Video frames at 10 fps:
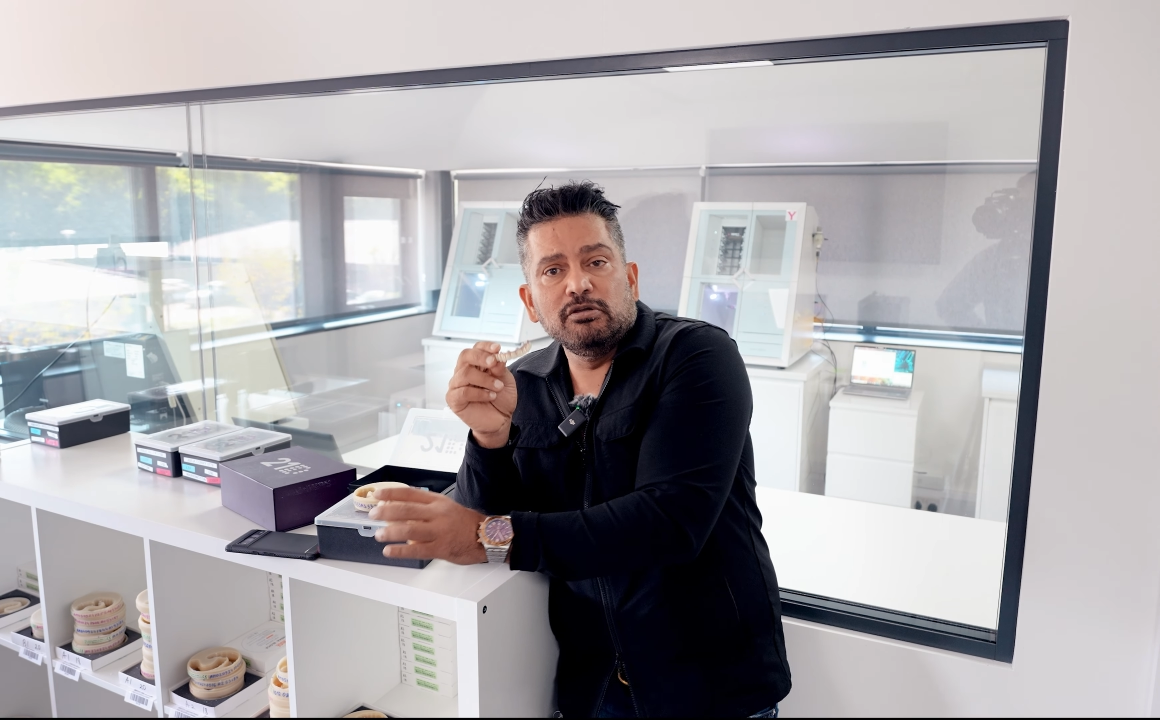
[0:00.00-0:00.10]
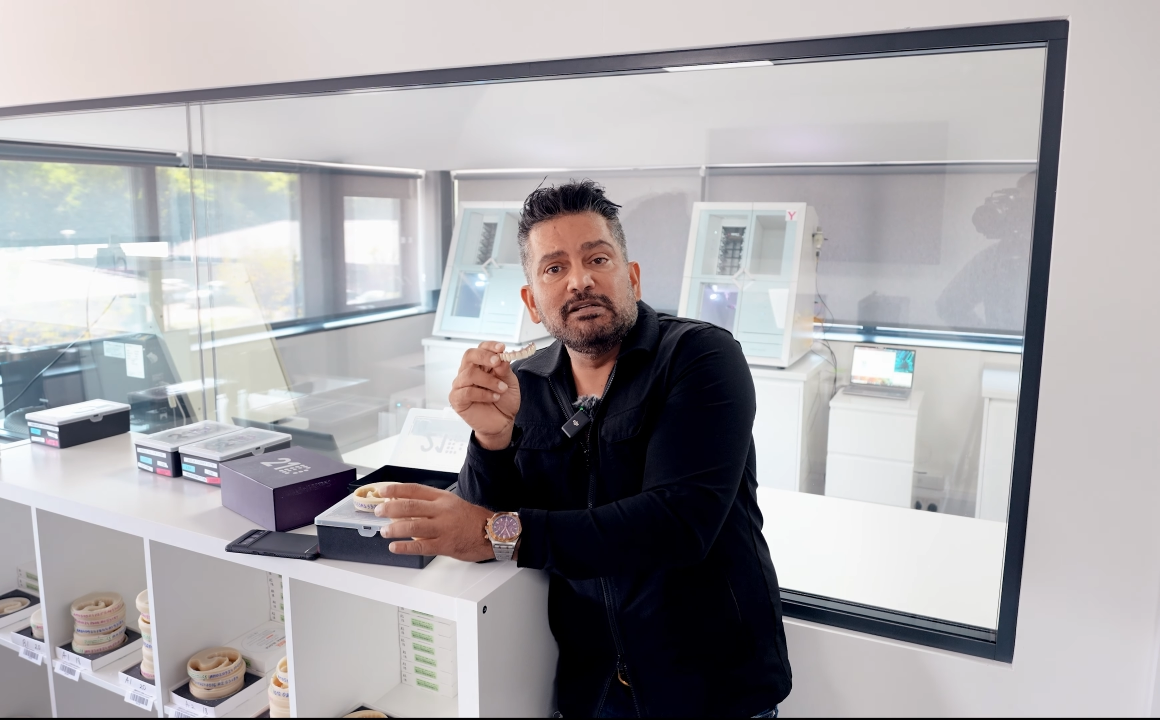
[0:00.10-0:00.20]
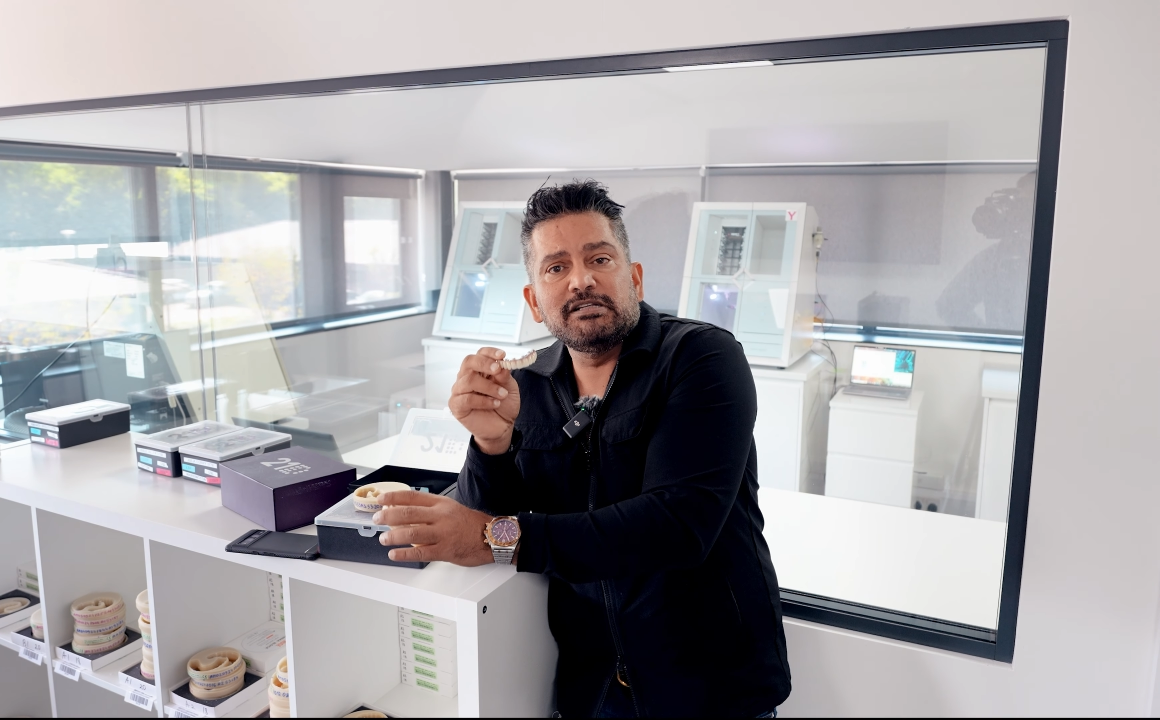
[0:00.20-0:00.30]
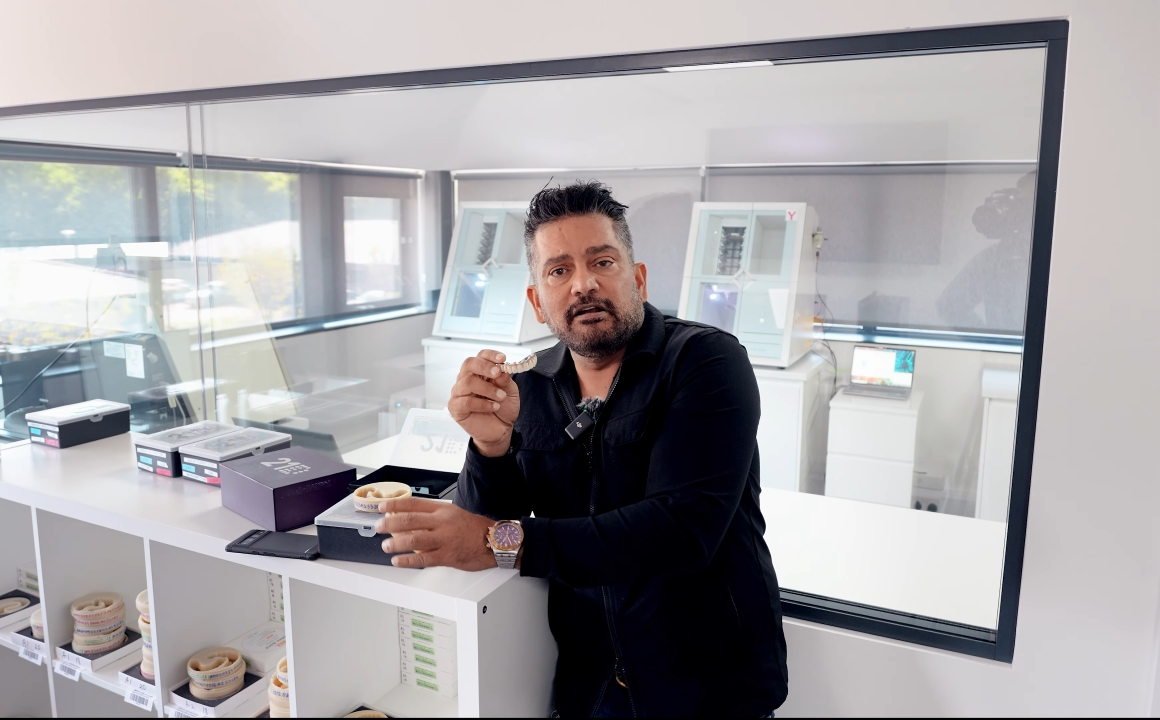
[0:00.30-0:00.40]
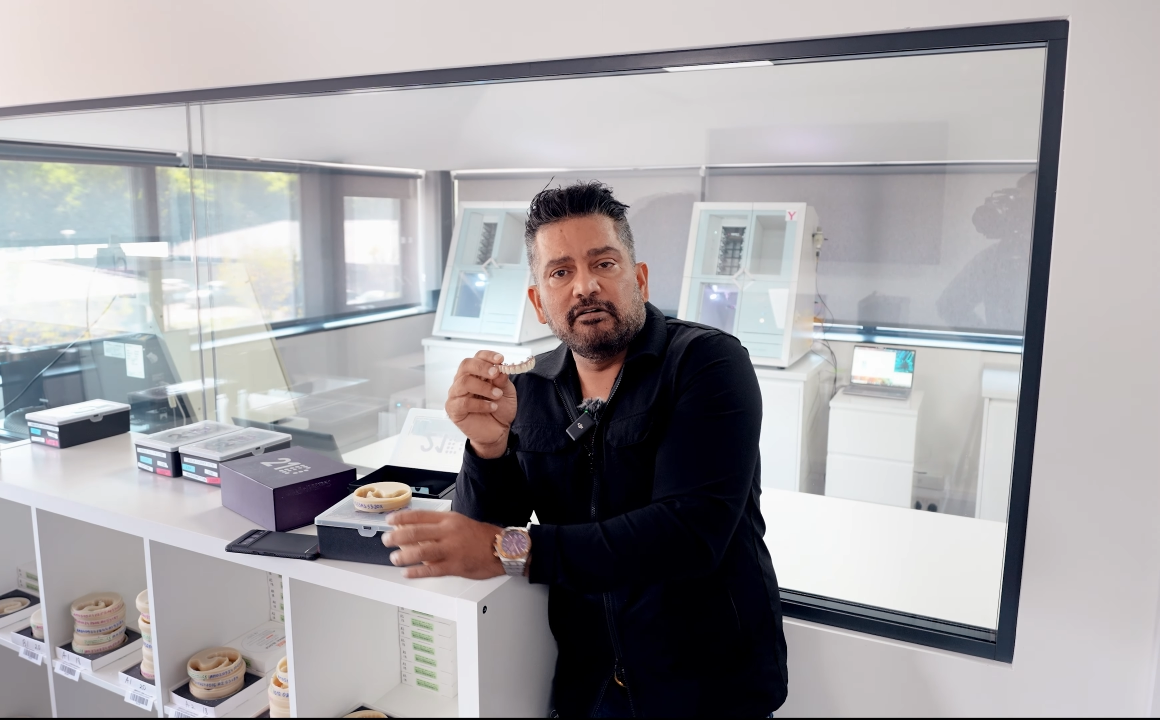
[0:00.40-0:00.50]

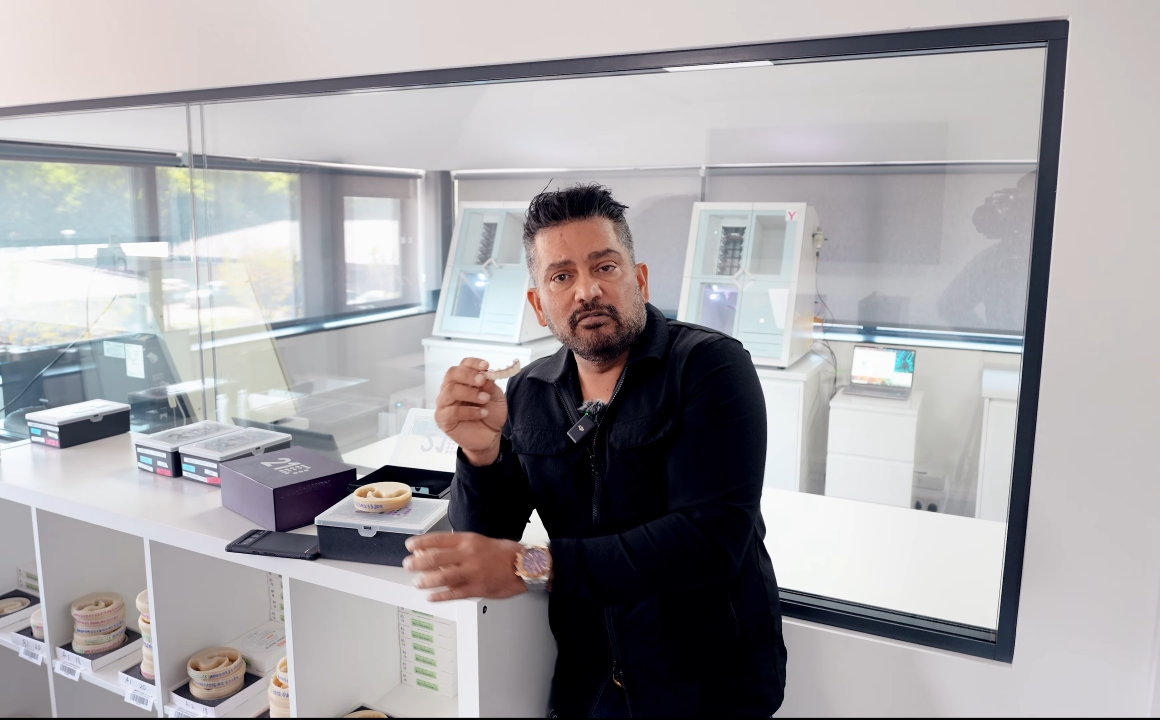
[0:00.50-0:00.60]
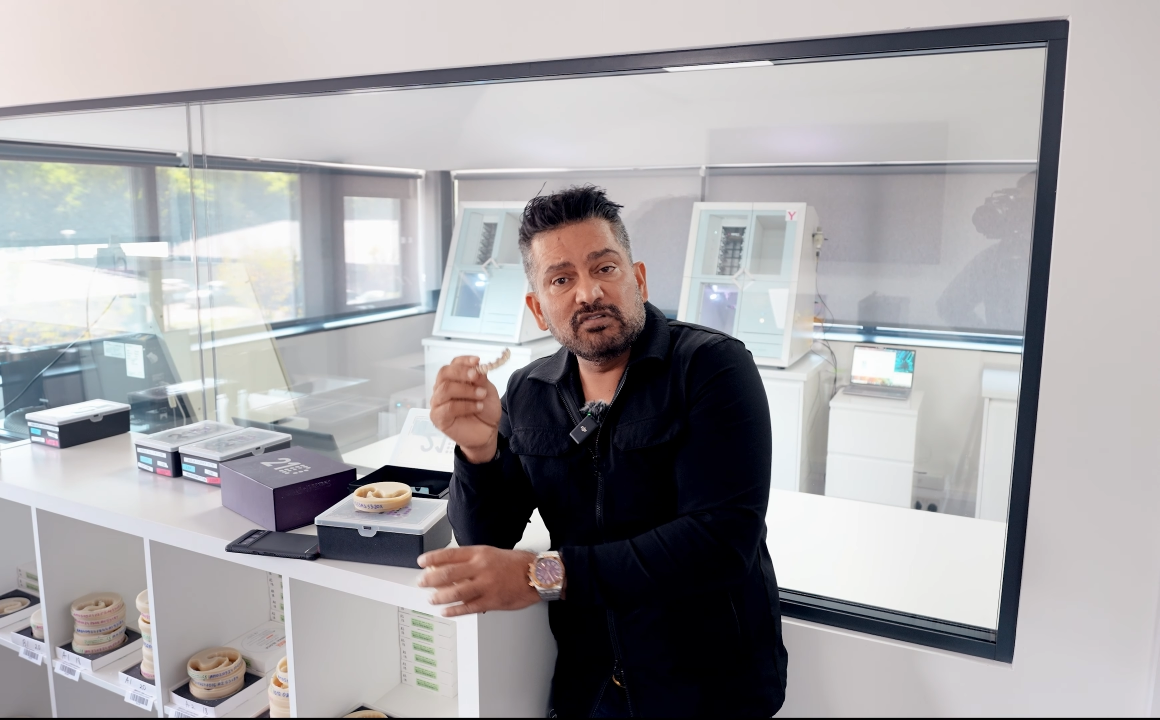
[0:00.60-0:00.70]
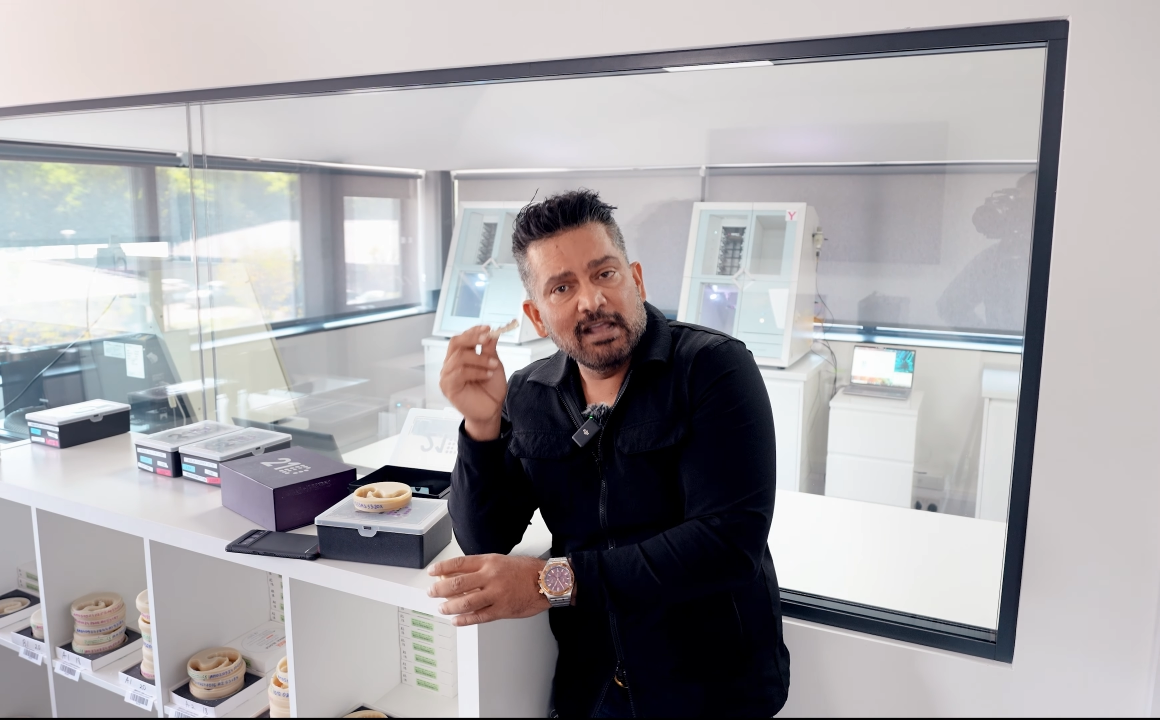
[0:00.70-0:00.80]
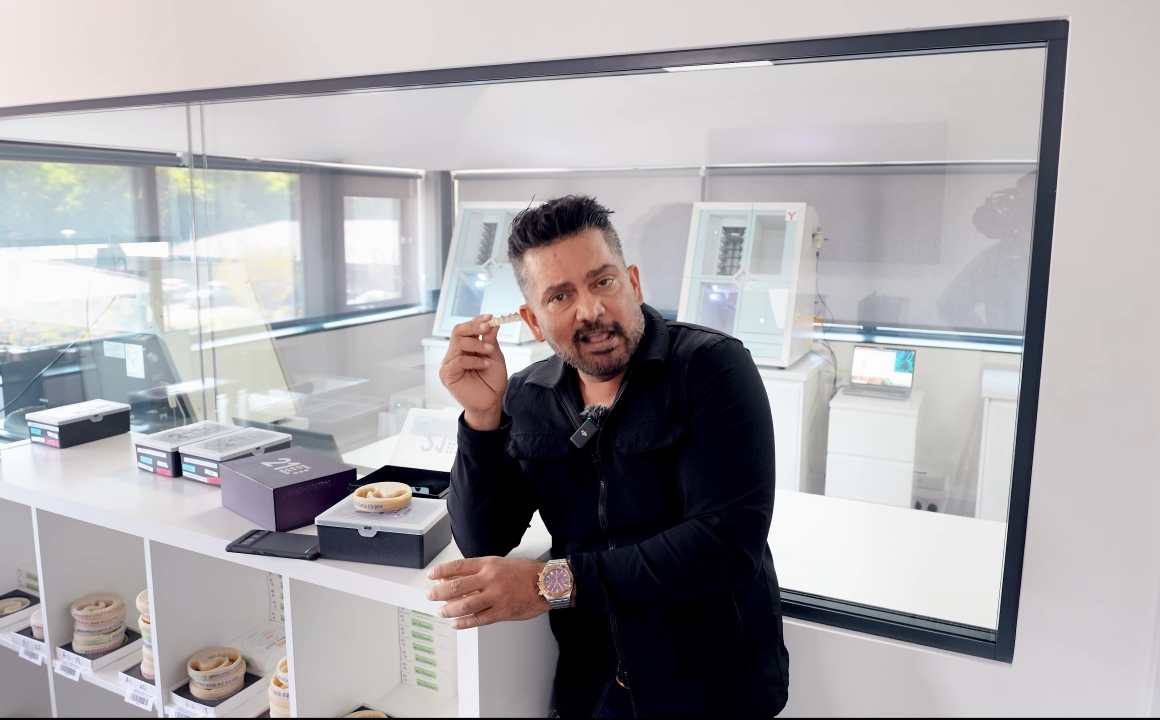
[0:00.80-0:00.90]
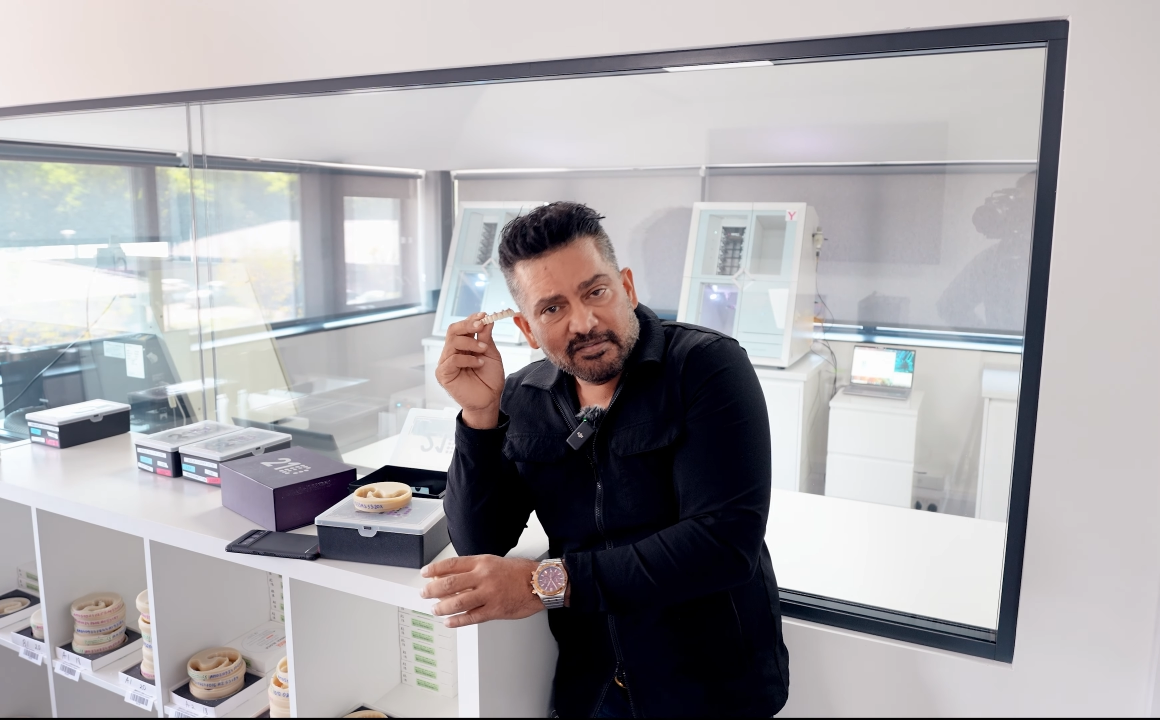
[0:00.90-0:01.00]
materials,